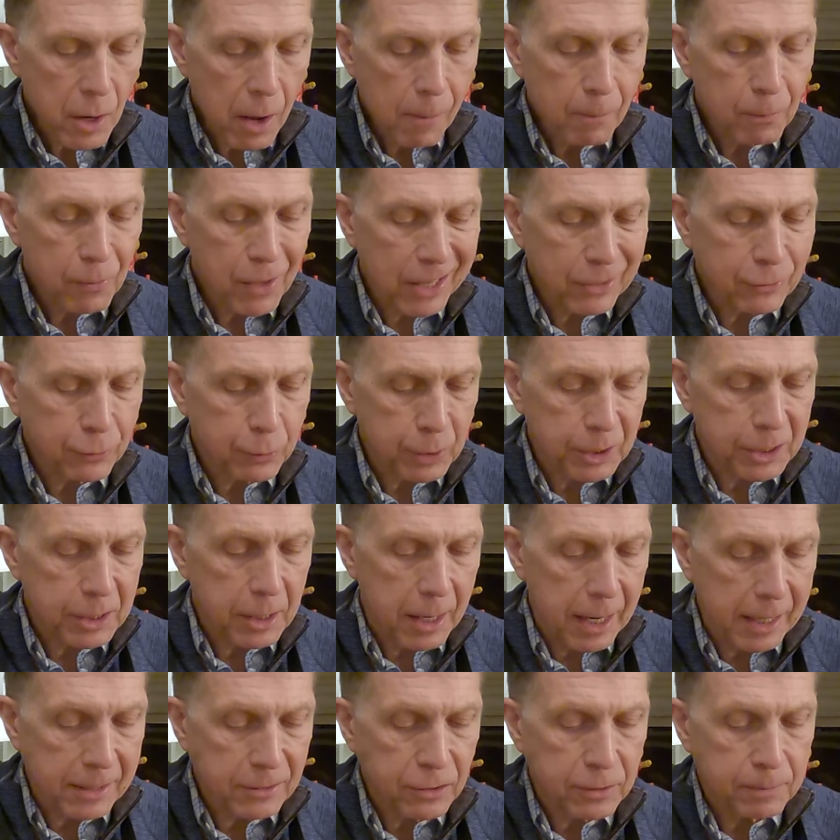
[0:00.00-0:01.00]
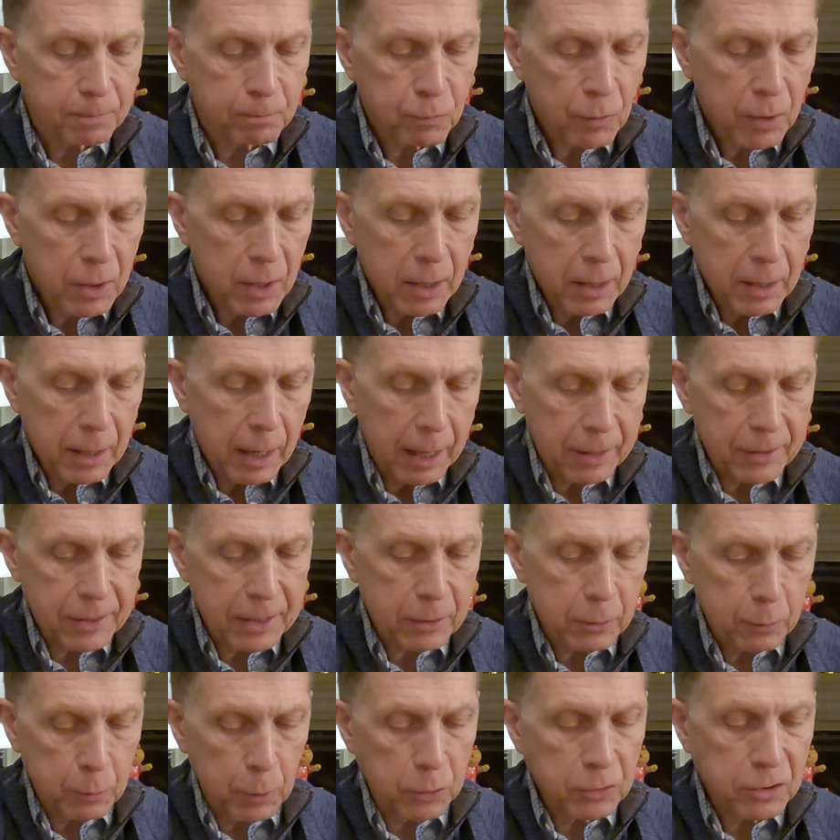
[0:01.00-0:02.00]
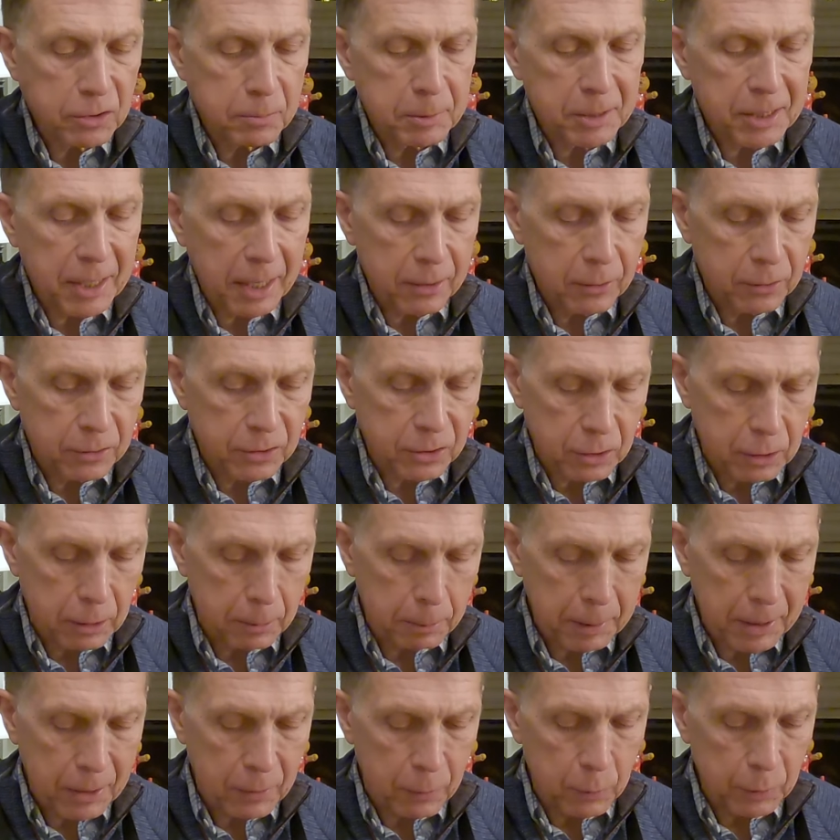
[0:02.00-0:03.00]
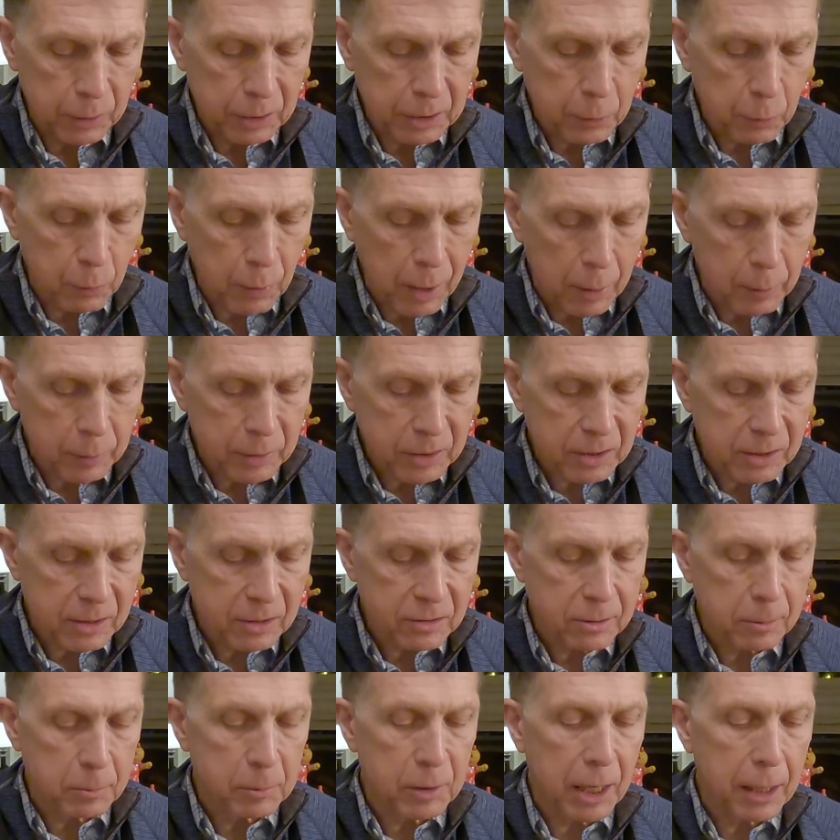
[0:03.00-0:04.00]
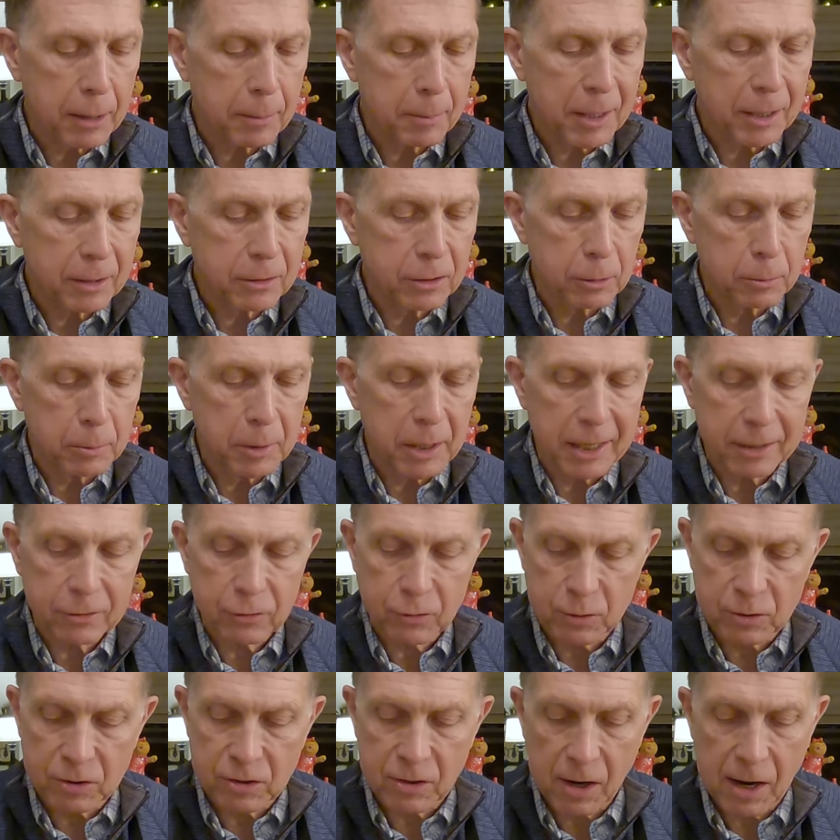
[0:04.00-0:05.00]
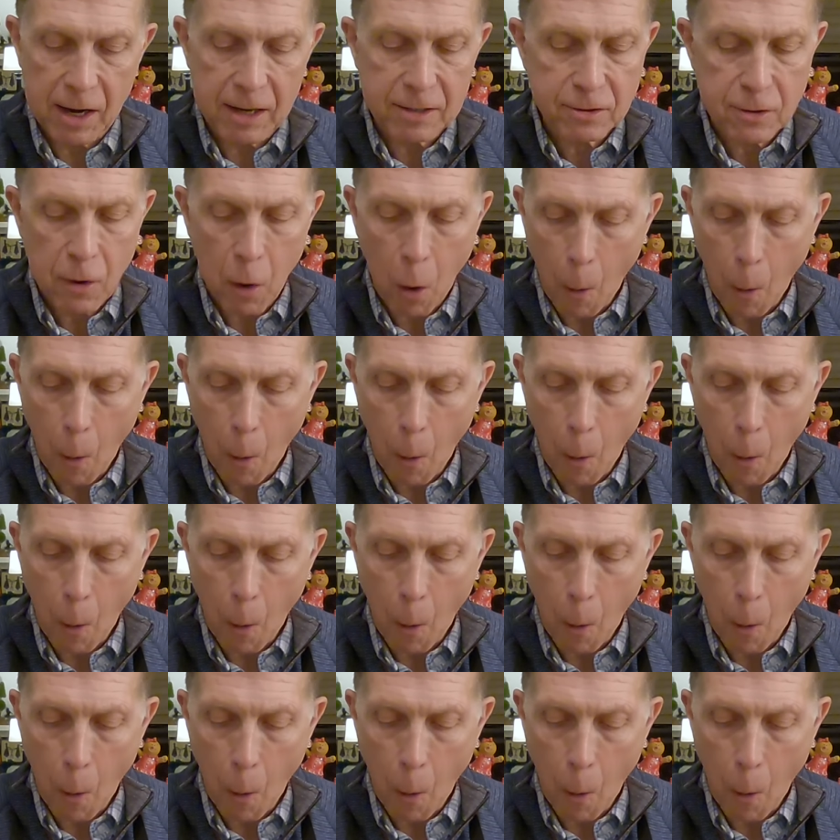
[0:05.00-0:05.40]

That's really nice. I think the roasted potatoes are going to pair really well with this. I'm glad I made a little bit extra sauce.